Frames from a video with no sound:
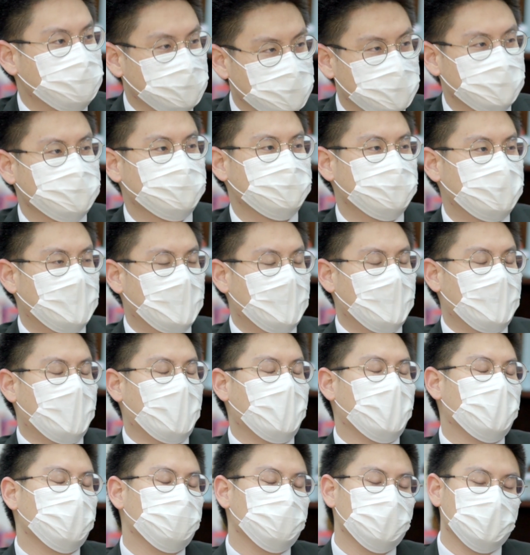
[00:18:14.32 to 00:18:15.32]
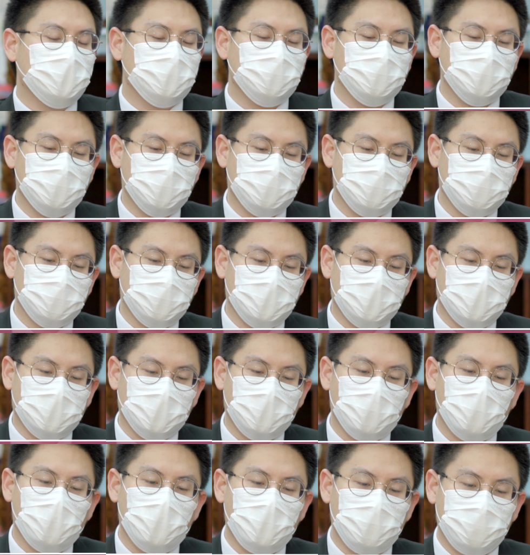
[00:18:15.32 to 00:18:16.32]
yes. And we do
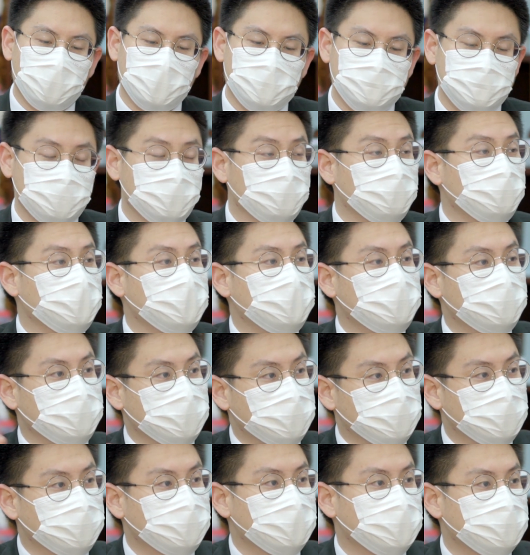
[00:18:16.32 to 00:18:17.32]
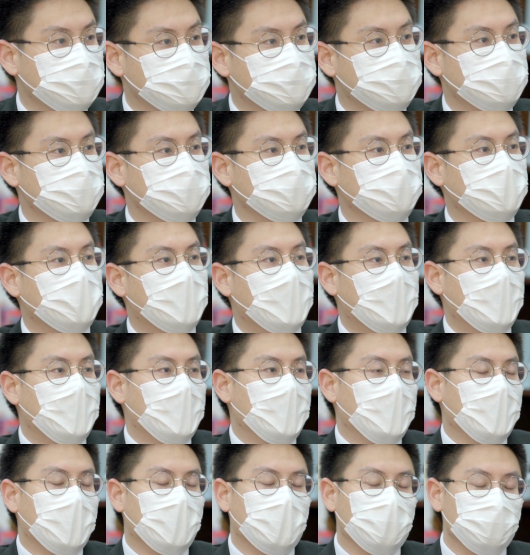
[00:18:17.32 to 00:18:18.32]
cooperation with the university.
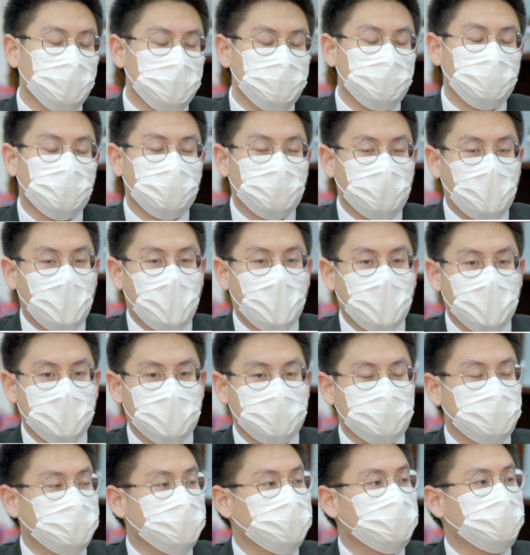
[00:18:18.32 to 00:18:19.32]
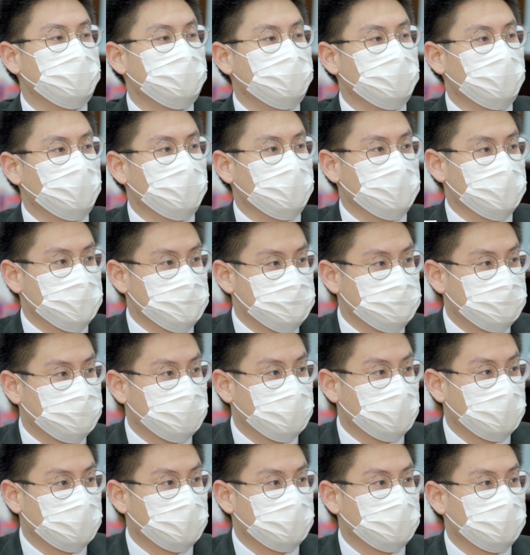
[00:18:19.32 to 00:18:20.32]
We provide legal knowledge
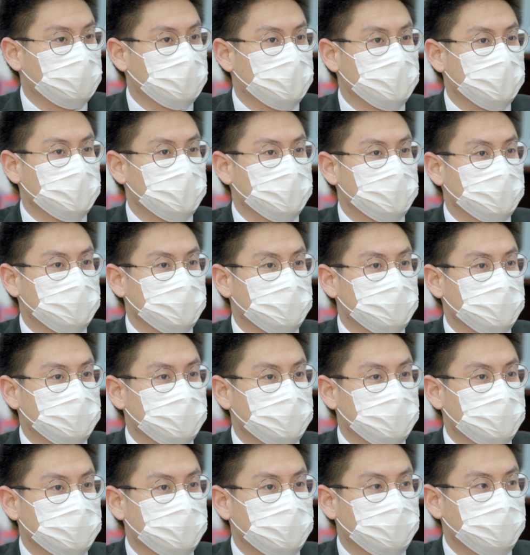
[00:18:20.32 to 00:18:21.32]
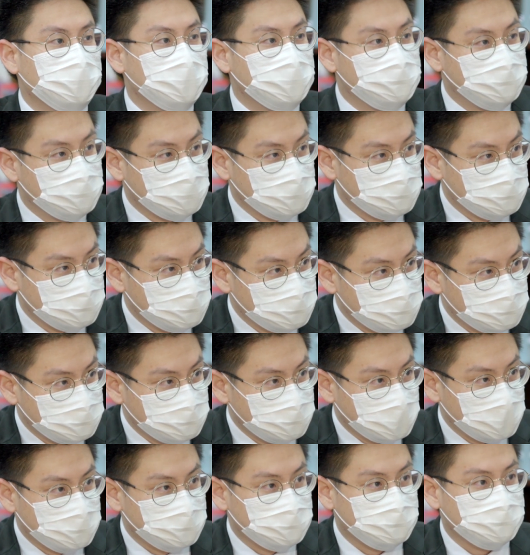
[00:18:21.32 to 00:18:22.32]
for
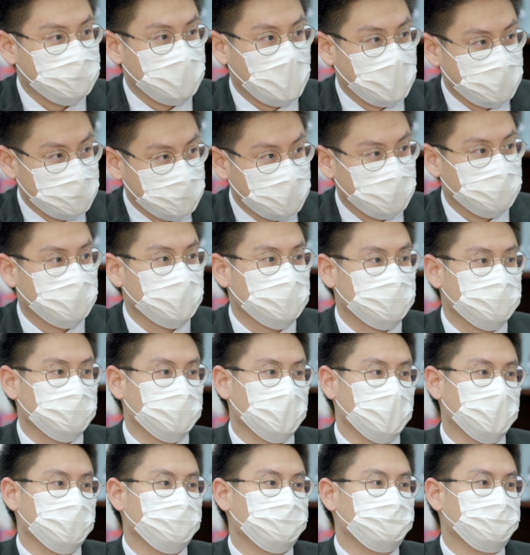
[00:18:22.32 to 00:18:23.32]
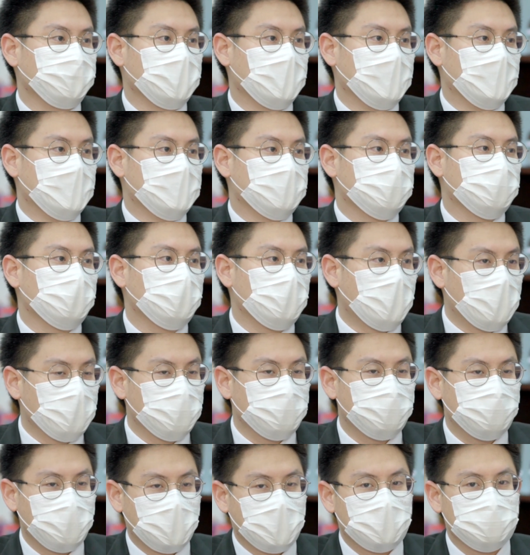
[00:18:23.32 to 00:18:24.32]
businesses and startups as well. So
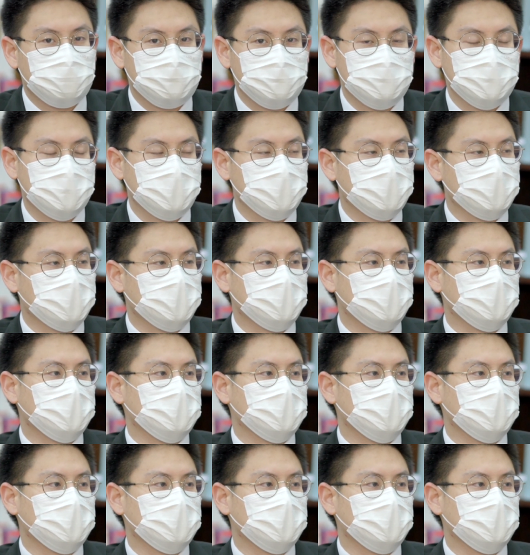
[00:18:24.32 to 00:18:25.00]
our faculty